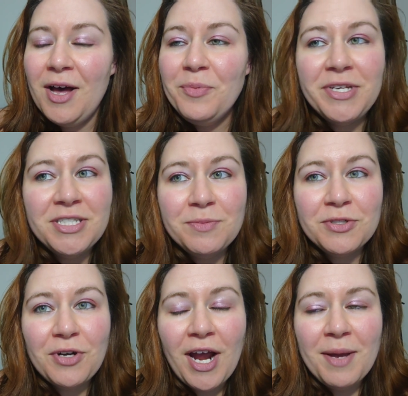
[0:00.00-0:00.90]
Please
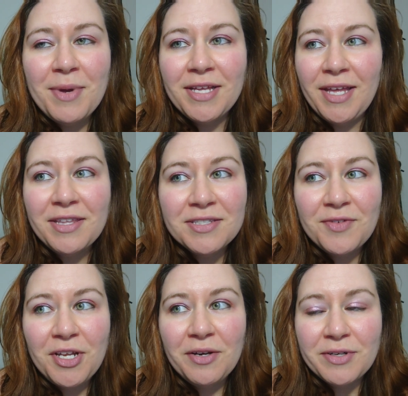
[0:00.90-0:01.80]
subscribe and like this
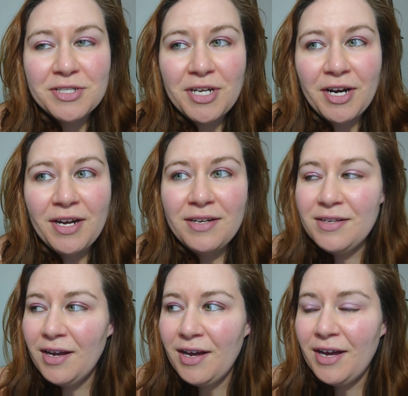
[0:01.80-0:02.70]
video and share
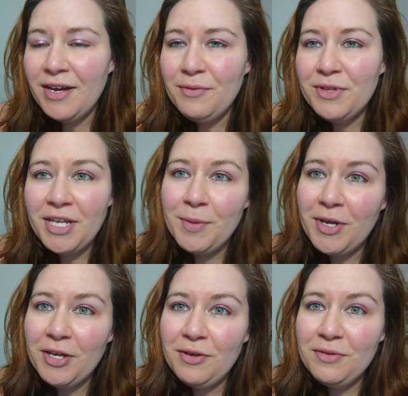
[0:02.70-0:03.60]
it with
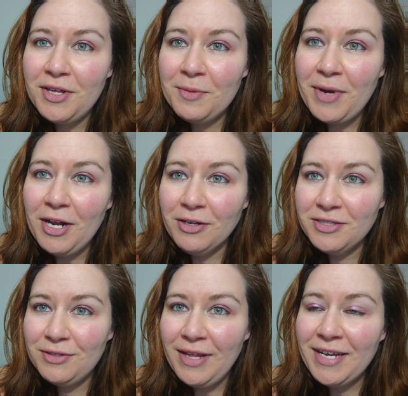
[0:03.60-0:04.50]
anybody who you think might
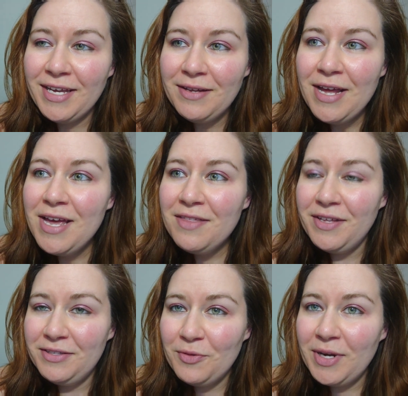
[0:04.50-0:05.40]
also like it.
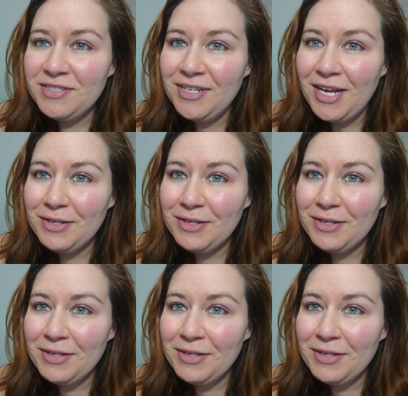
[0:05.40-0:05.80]
Thanks for watching.